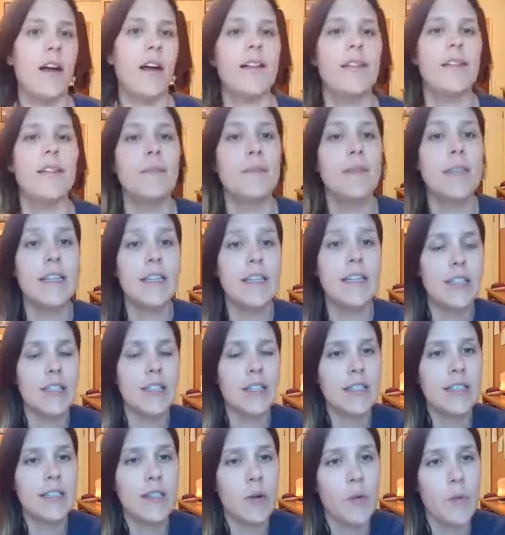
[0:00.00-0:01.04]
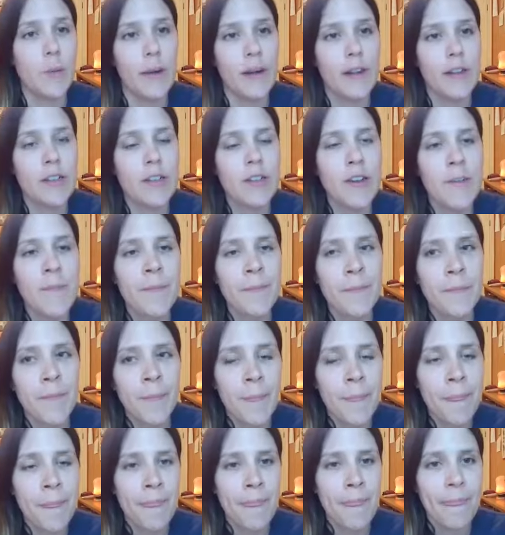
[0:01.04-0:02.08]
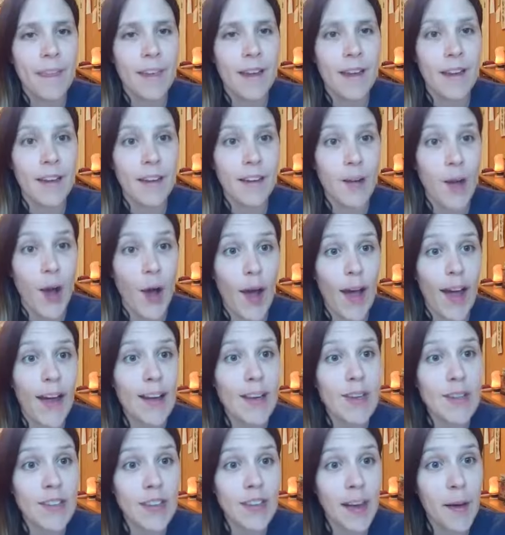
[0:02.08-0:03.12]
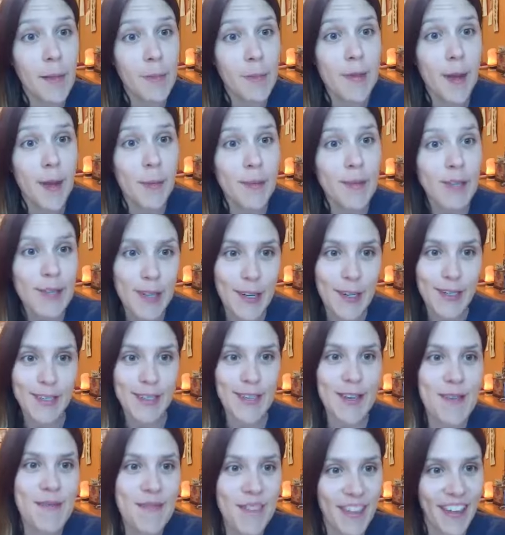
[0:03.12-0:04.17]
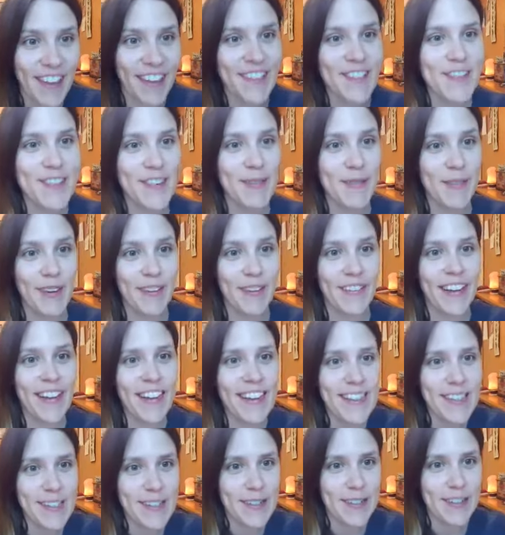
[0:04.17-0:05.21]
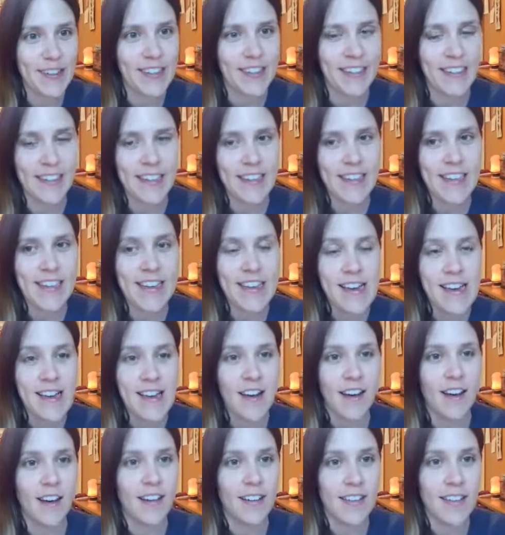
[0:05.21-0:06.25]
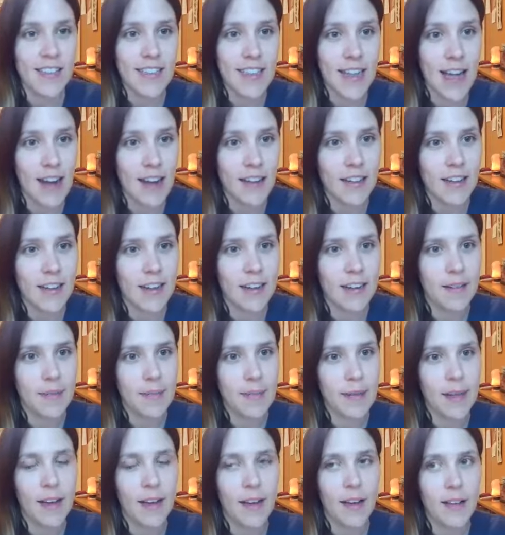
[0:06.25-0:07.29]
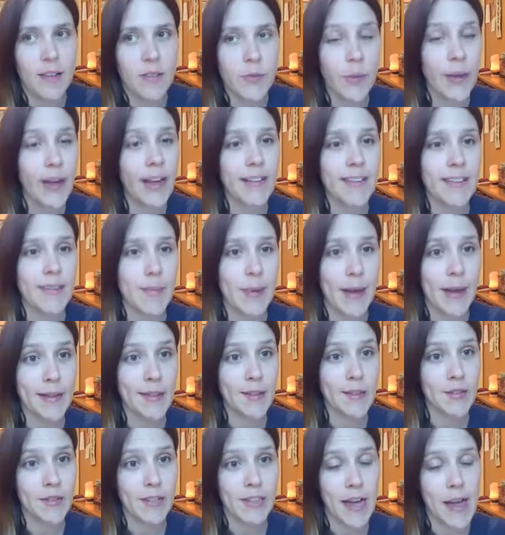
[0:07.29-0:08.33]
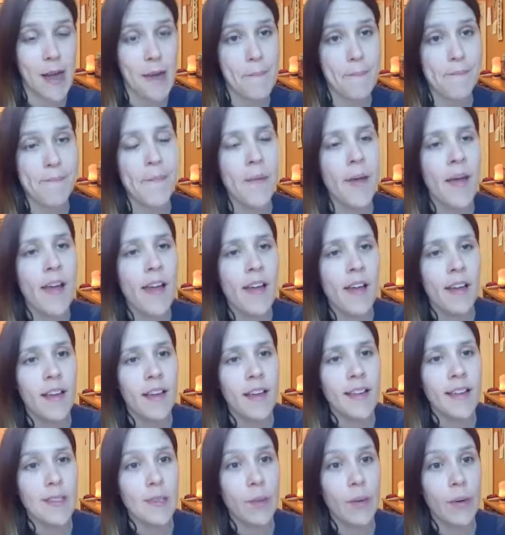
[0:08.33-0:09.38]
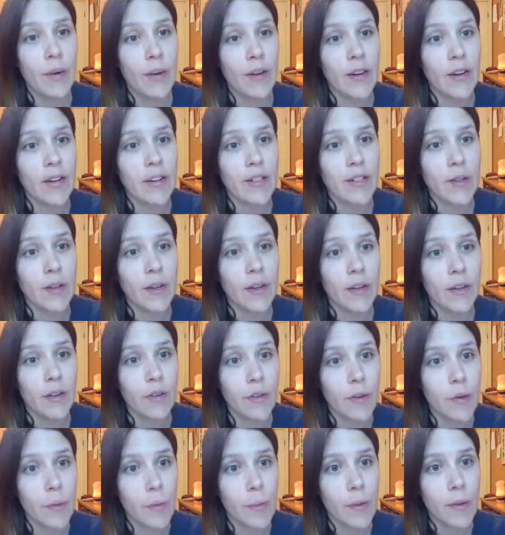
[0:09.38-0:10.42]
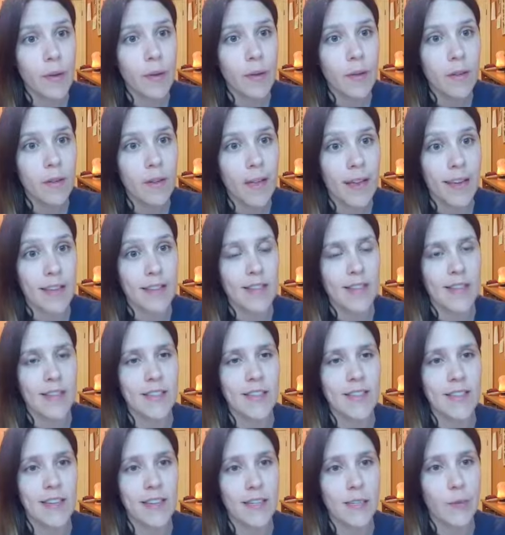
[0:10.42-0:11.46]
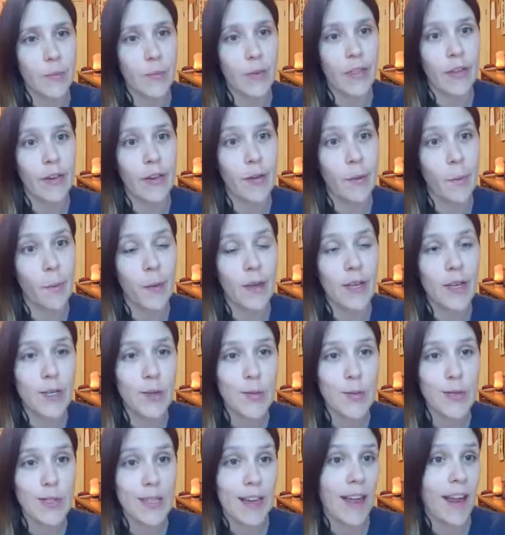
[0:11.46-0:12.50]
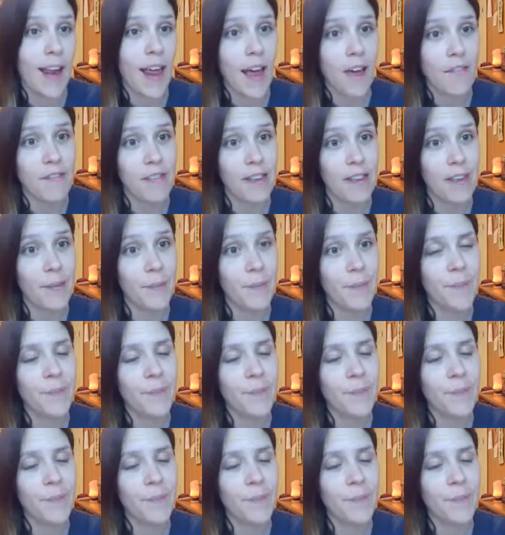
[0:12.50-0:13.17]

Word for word: of them teach us so much. And Kai actually helped demonstrate something for my Reiki students on Saturday because we had some extra time. So we were going to do a group hands-on session with her, but she was not having it.